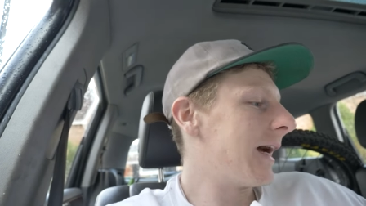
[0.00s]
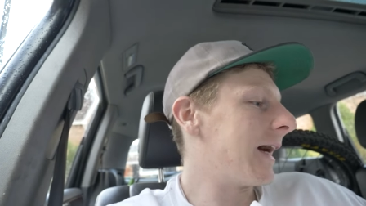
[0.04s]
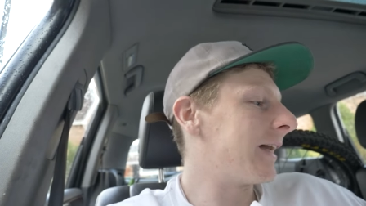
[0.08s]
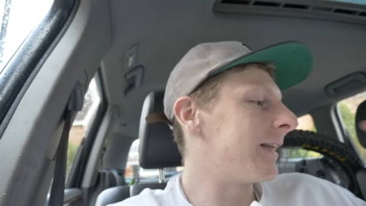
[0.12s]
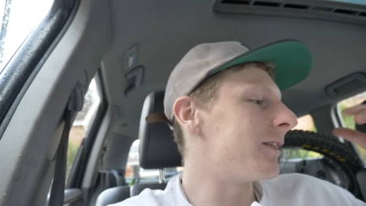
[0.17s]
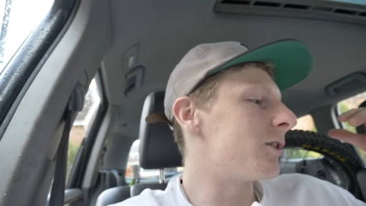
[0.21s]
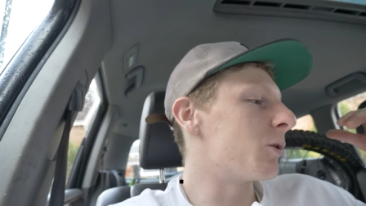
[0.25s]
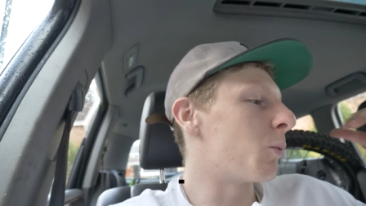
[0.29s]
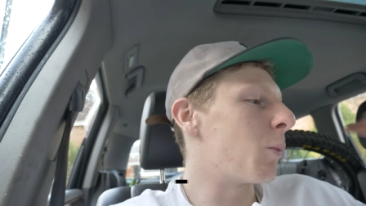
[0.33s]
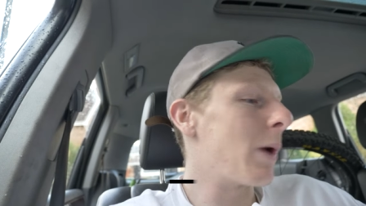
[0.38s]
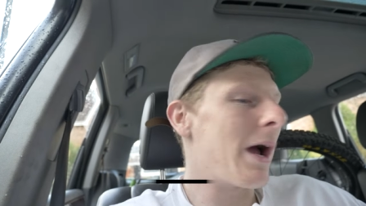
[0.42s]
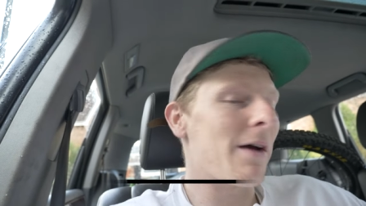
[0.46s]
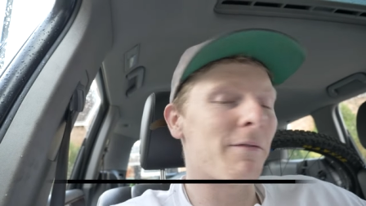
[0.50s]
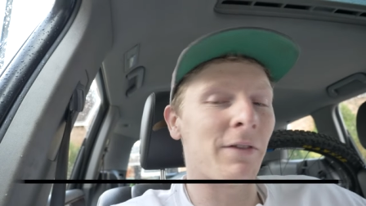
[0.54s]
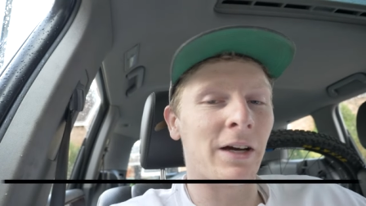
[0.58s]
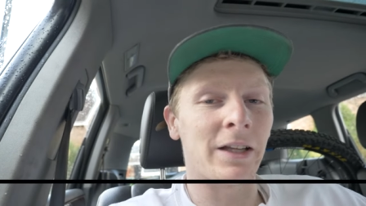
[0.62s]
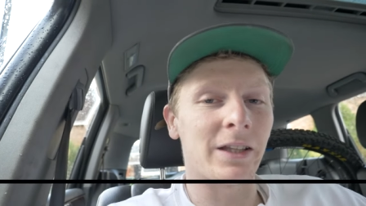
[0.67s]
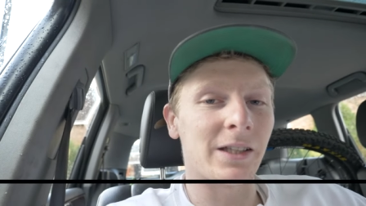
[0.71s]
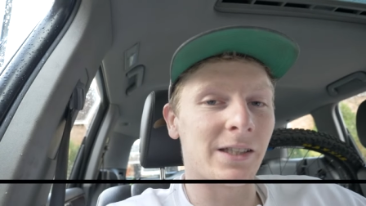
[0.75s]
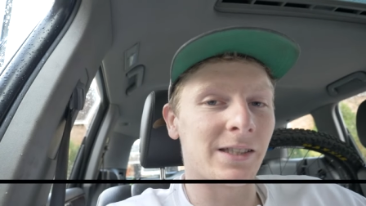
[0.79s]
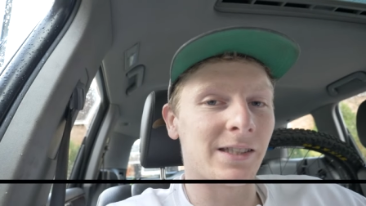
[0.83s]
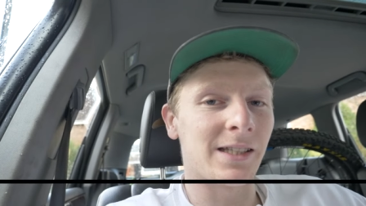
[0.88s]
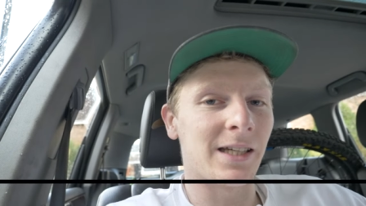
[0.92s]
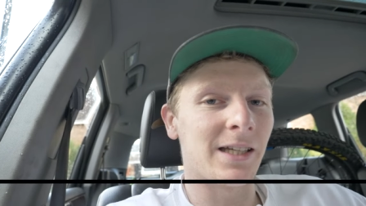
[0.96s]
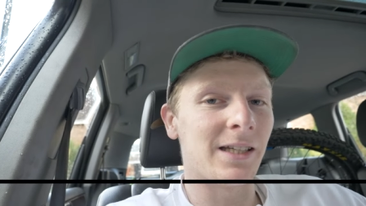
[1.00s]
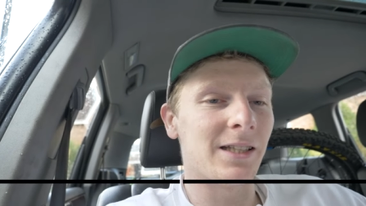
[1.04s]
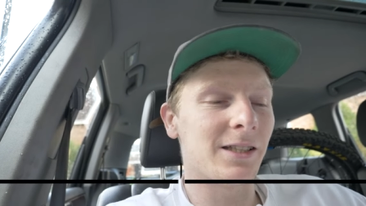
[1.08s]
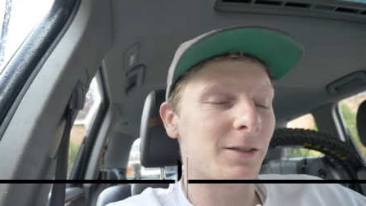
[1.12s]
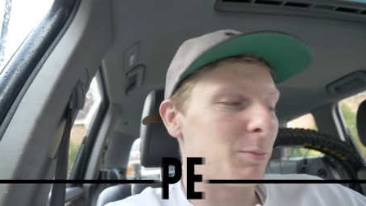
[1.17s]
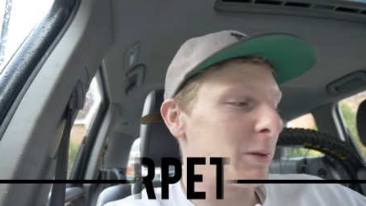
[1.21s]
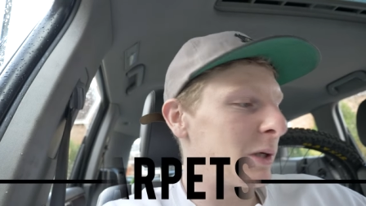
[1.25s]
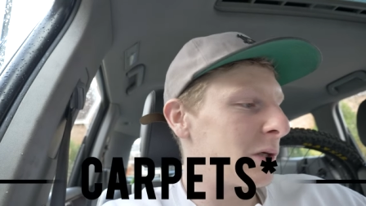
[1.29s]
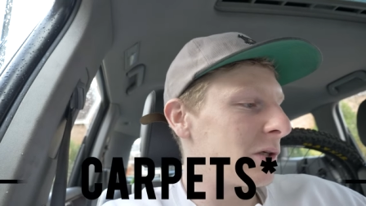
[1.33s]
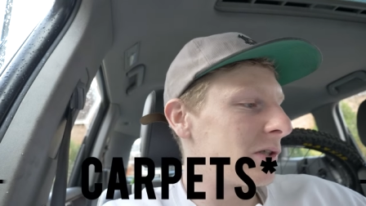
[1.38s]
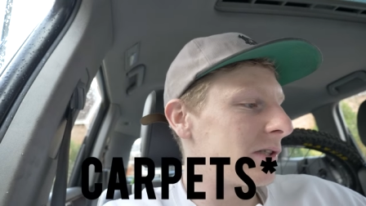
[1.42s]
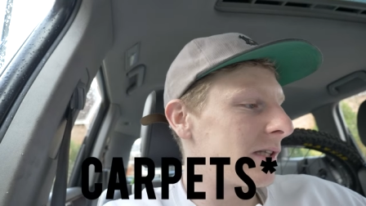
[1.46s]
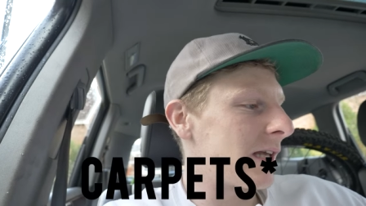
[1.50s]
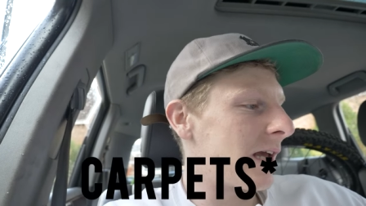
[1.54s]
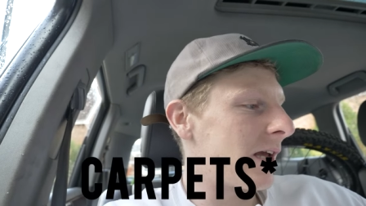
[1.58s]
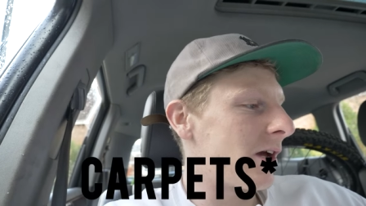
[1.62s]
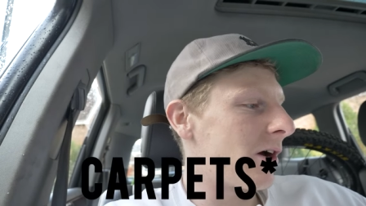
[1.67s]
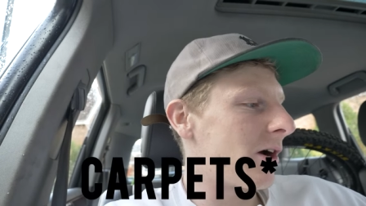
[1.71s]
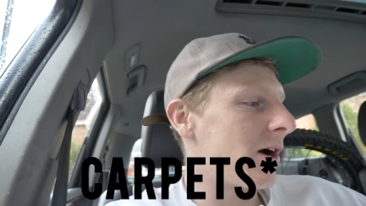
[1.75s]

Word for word: I need to wet back the seats because they